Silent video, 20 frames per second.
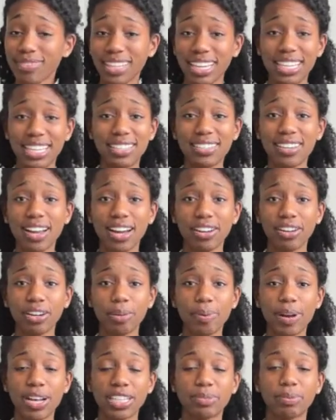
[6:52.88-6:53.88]
It's not going
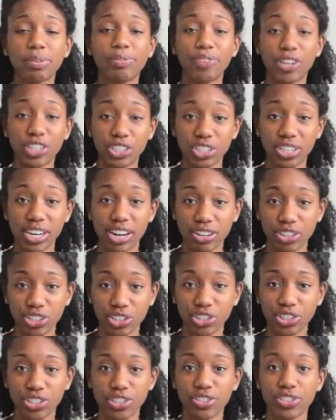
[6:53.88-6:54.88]
to possibly function how it
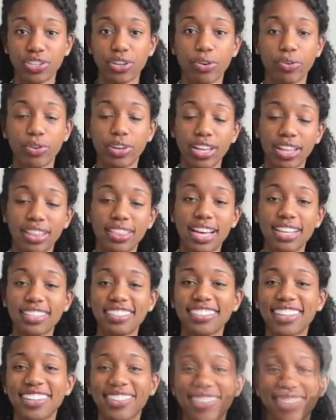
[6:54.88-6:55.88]
should. So
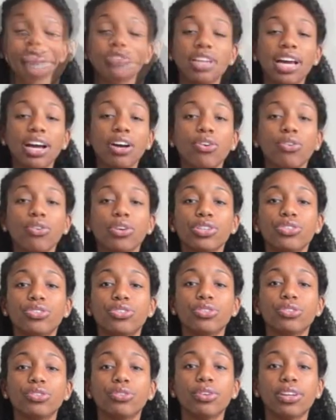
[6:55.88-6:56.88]
that's another. So now on
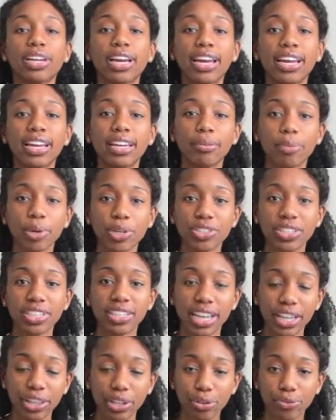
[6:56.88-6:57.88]
to, okay, Marcy,
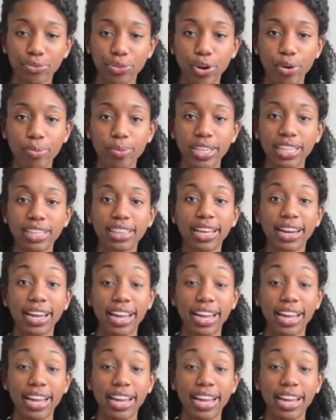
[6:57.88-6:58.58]
now that you've told me that I